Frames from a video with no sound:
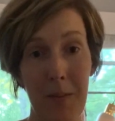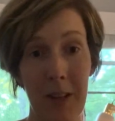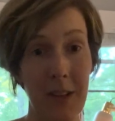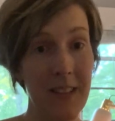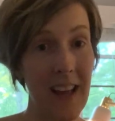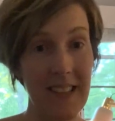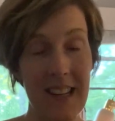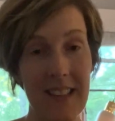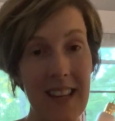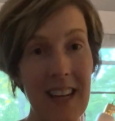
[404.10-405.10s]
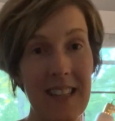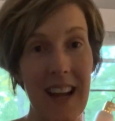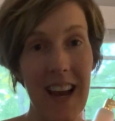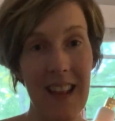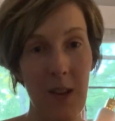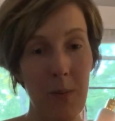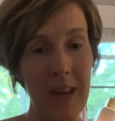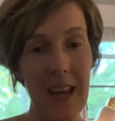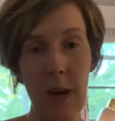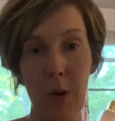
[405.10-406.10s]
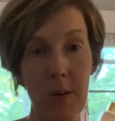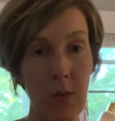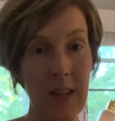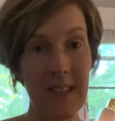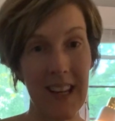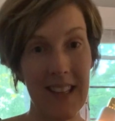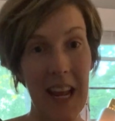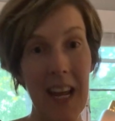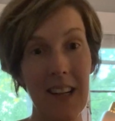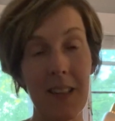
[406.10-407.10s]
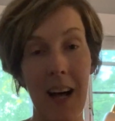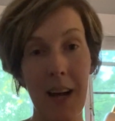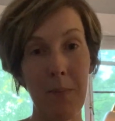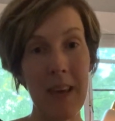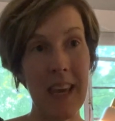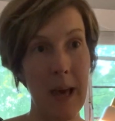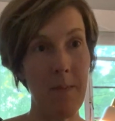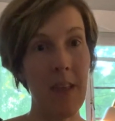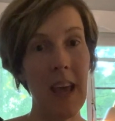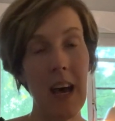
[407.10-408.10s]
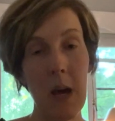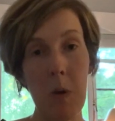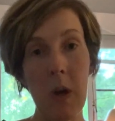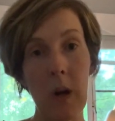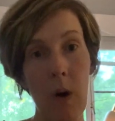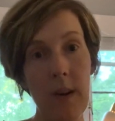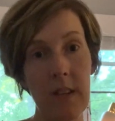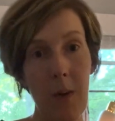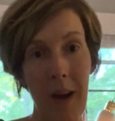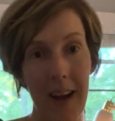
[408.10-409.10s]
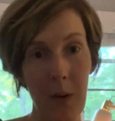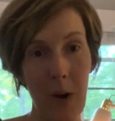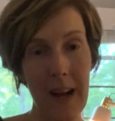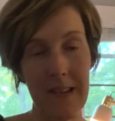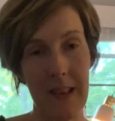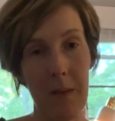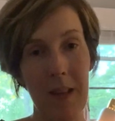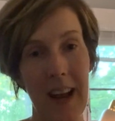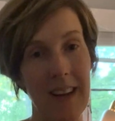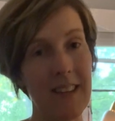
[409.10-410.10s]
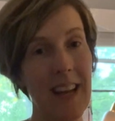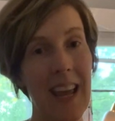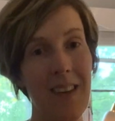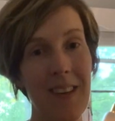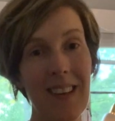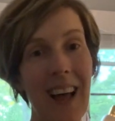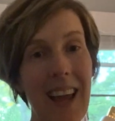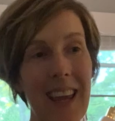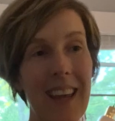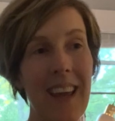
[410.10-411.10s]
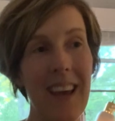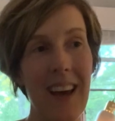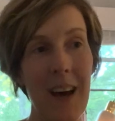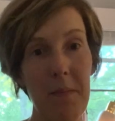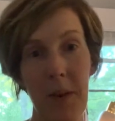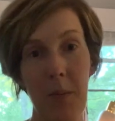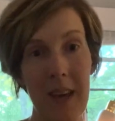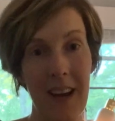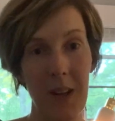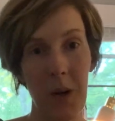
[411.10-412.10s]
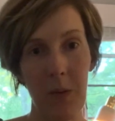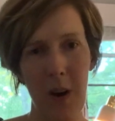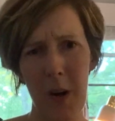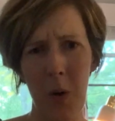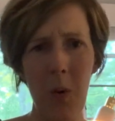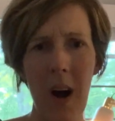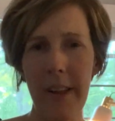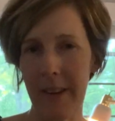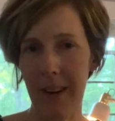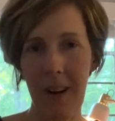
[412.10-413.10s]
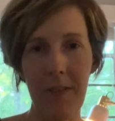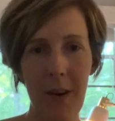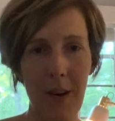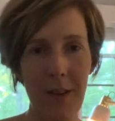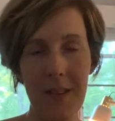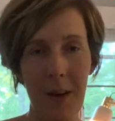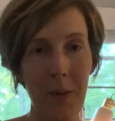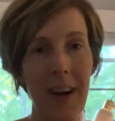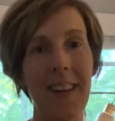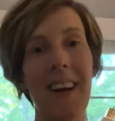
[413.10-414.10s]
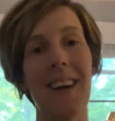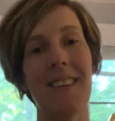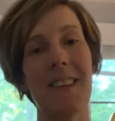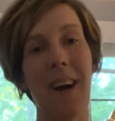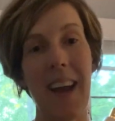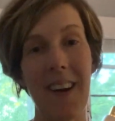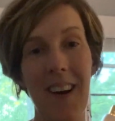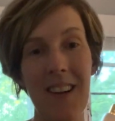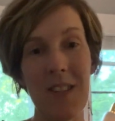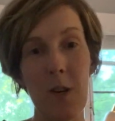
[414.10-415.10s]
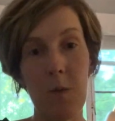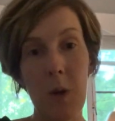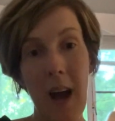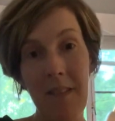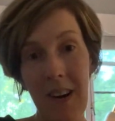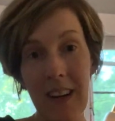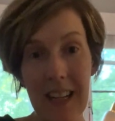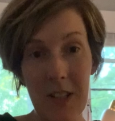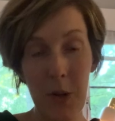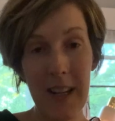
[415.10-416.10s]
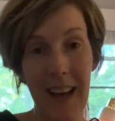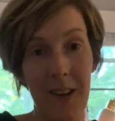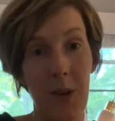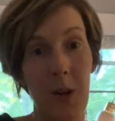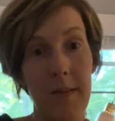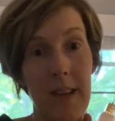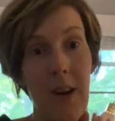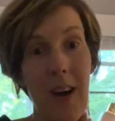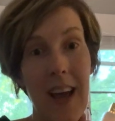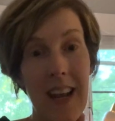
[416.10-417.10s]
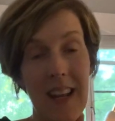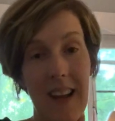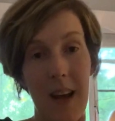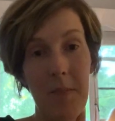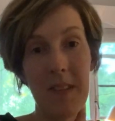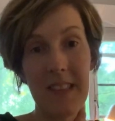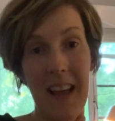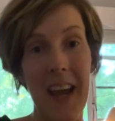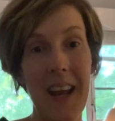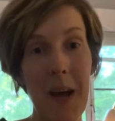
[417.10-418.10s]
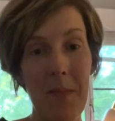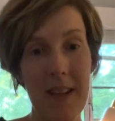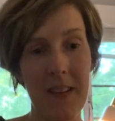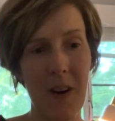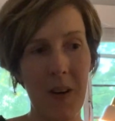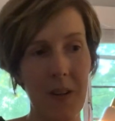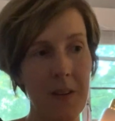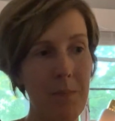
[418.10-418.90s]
little sessions each night. They'll be anywhere between 6 and 8 o'clock p.m. You can always go back and watch them the next day if you like. They'll be on our wall or in our photos somewhere in there. So I encourage you, if you haven't already joined that group, to go ahead and to sign up. It's called